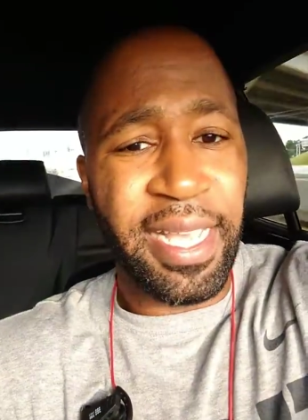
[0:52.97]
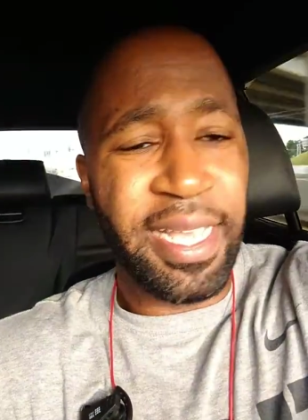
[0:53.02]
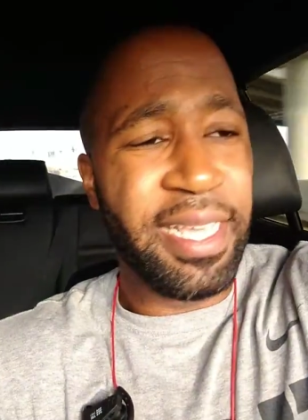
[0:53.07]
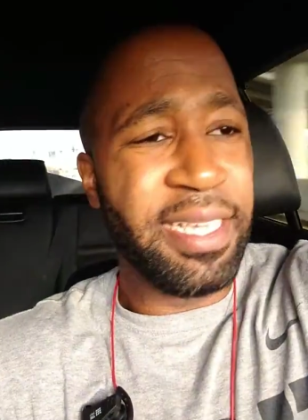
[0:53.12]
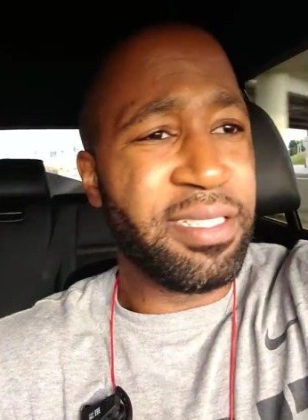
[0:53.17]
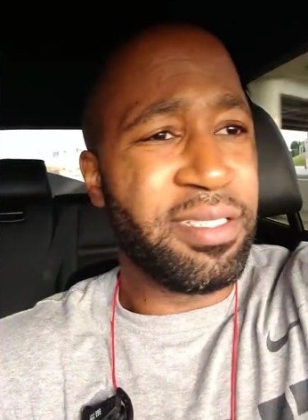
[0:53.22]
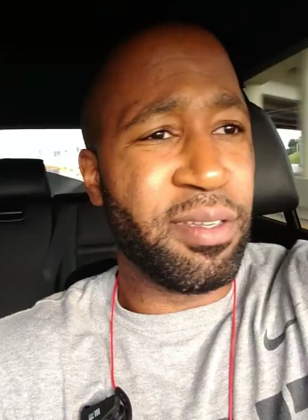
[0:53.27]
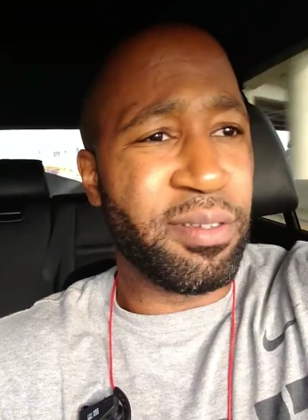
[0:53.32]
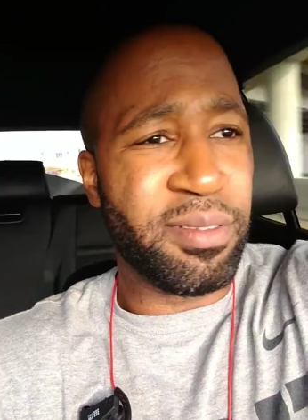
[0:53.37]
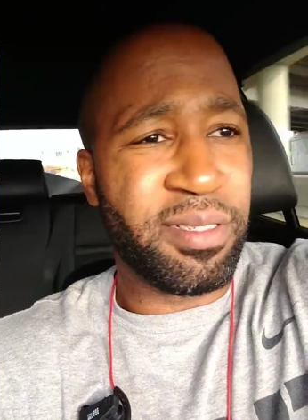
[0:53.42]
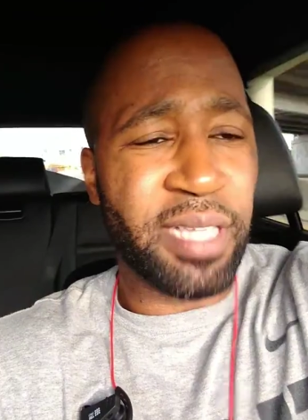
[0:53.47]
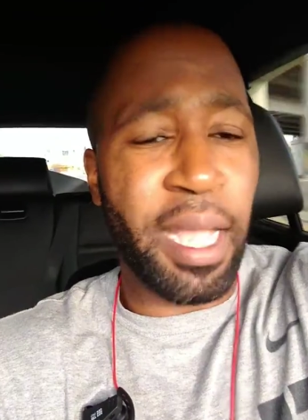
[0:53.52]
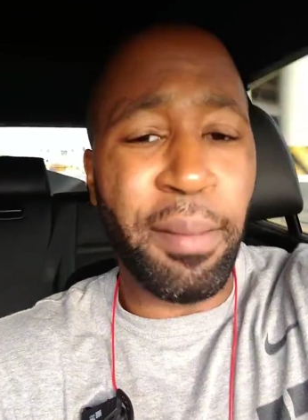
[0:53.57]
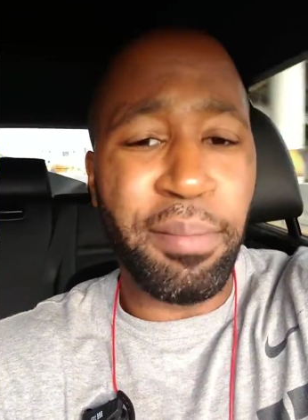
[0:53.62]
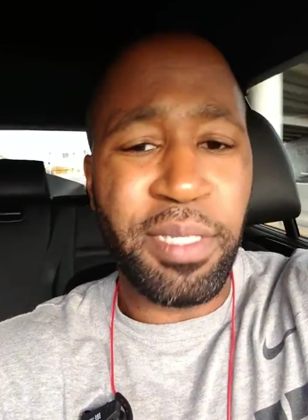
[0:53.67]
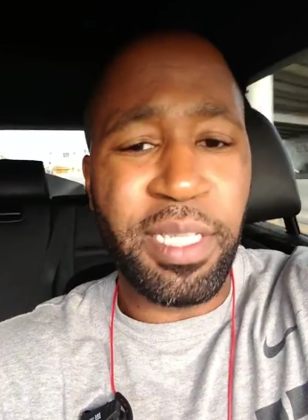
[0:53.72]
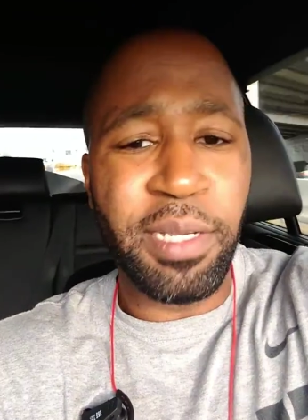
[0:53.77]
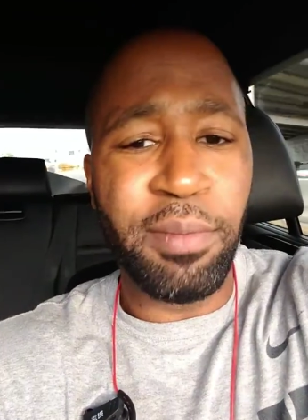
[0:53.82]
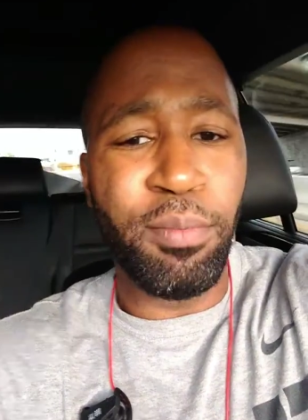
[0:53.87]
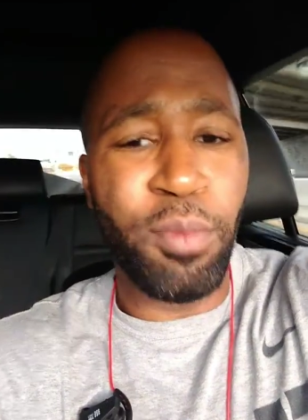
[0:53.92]
Is there
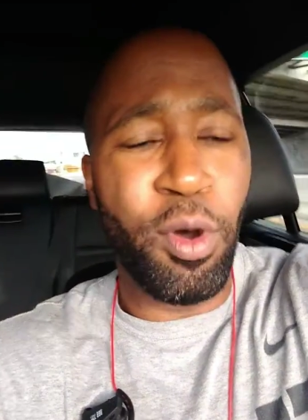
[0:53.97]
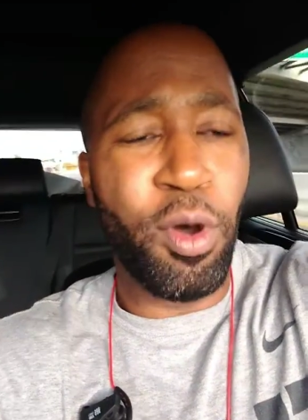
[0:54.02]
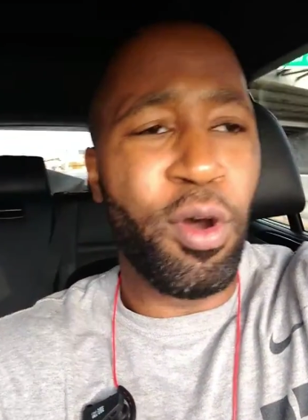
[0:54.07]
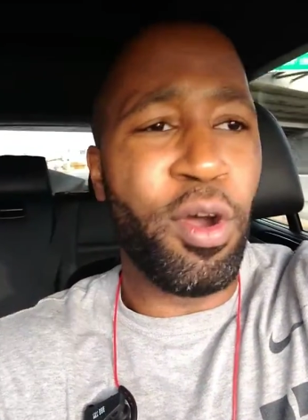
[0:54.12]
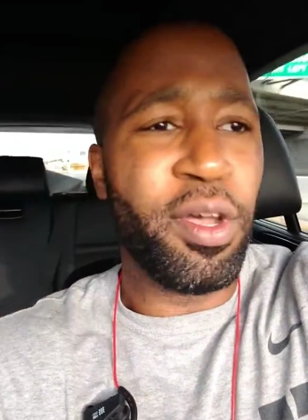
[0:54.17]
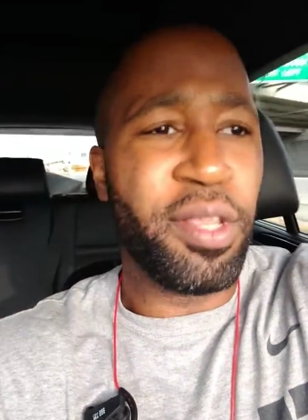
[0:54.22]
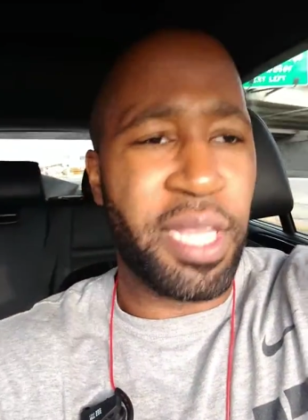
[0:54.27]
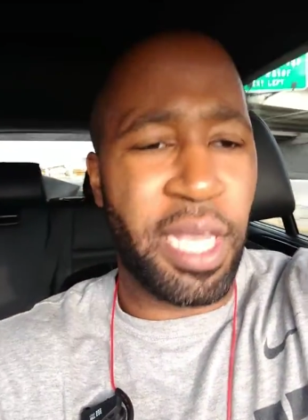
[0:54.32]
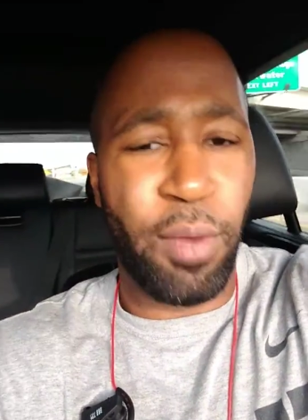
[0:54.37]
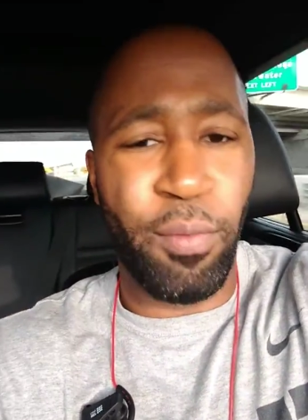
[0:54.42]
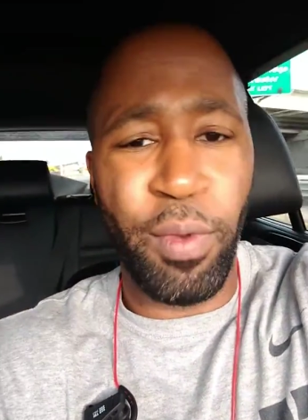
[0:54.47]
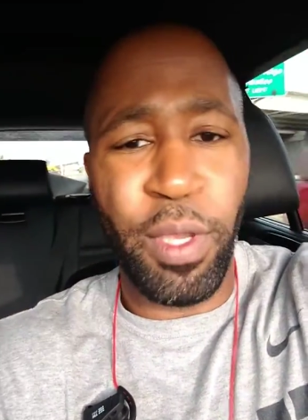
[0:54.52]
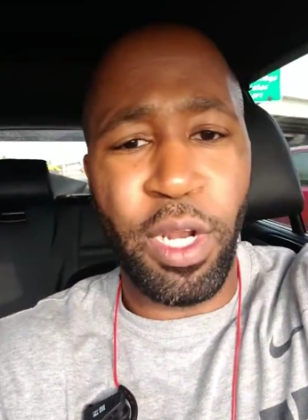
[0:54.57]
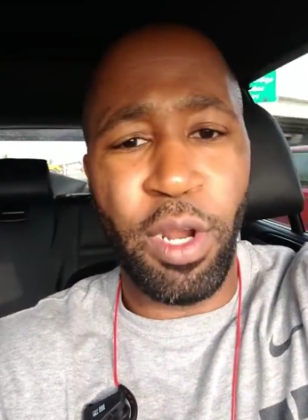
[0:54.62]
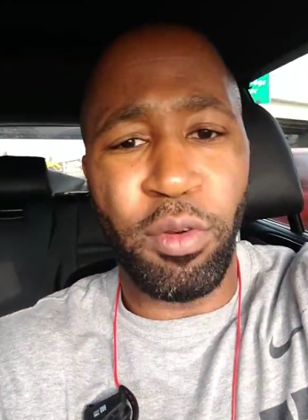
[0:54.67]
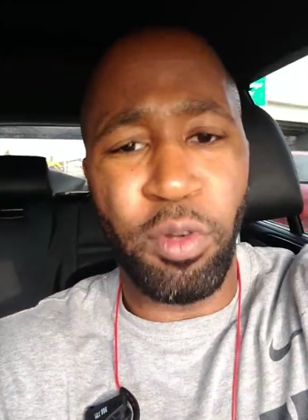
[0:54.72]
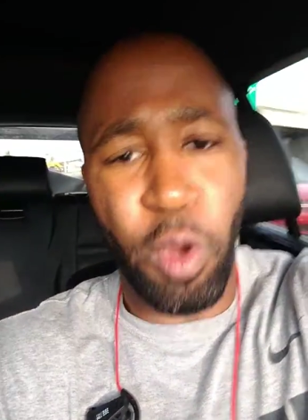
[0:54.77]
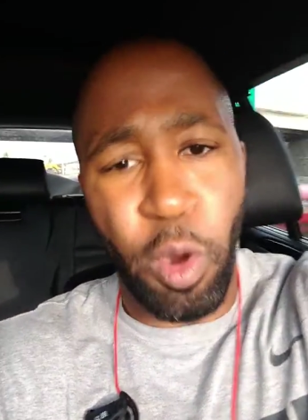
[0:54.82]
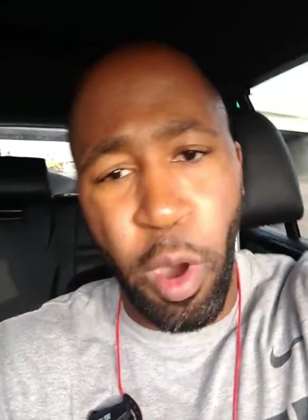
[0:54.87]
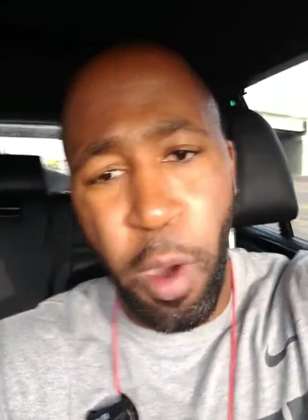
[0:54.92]
something more that we
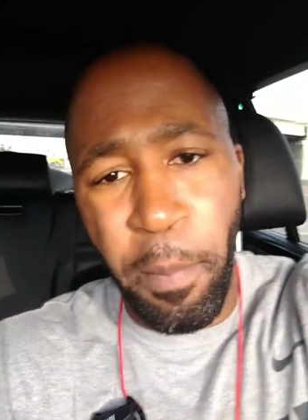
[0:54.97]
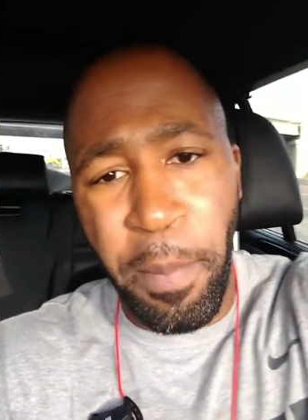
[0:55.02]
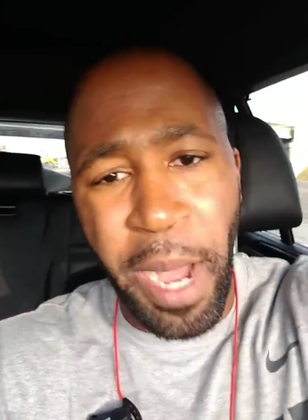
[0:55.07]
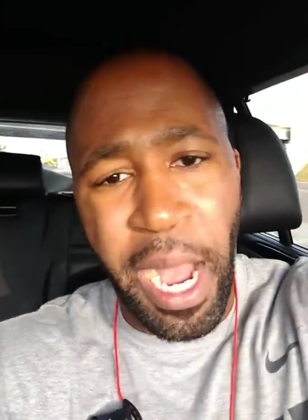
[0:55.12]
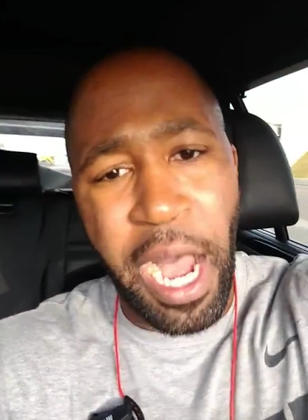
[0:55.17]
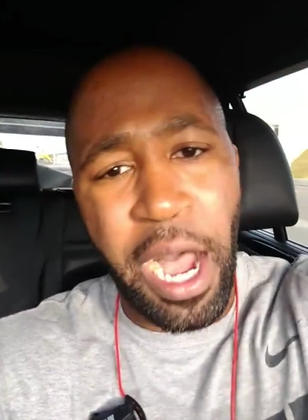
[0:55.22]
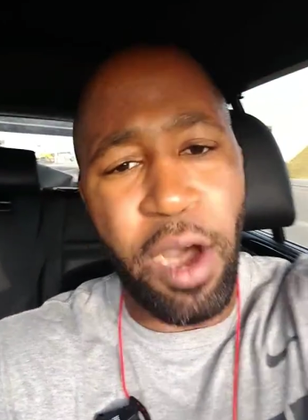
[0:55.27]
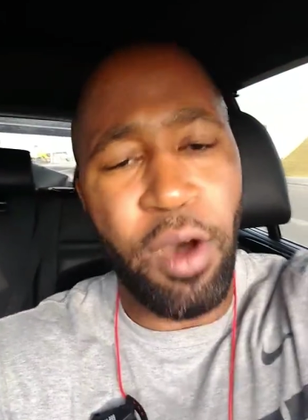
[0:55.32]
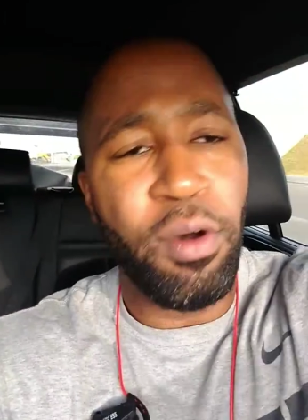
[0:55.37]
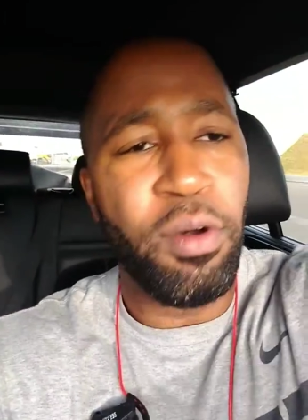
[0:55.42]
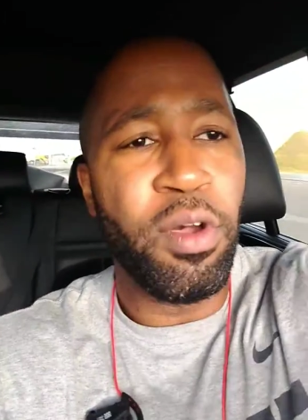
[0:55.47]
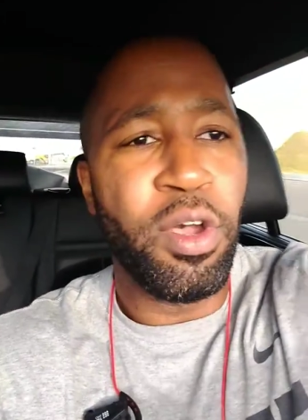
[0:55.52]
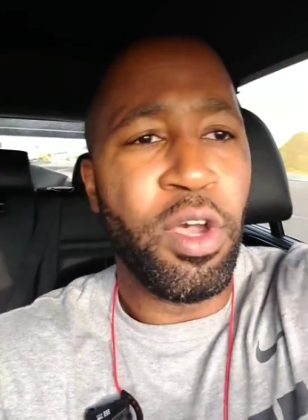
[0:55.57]
don't know about